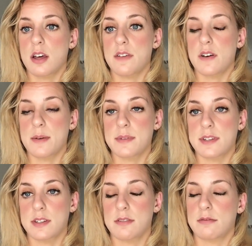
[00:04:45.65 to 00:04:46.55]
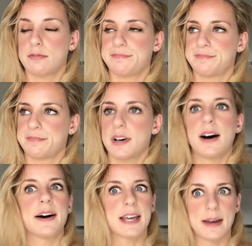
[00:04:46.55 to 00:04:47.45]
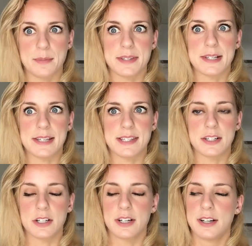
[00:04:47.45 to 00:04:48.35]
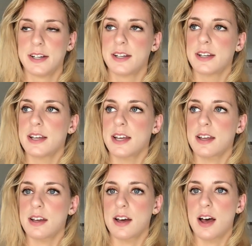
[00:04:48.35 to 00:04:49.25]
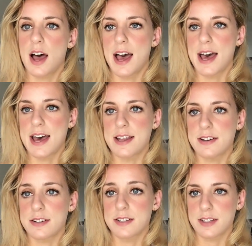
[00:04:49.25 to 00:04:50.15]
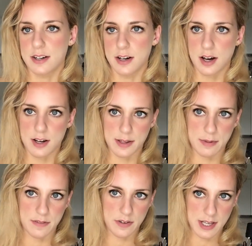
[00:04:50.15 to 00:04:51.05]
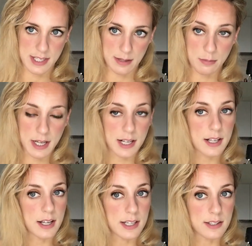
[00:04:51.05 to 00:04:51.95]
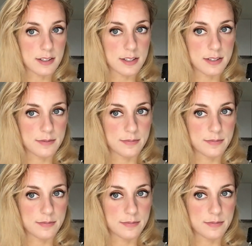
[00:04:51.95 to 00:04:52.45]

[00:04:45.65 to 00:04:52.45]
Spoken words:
if I am a solicitor and I'm advising my client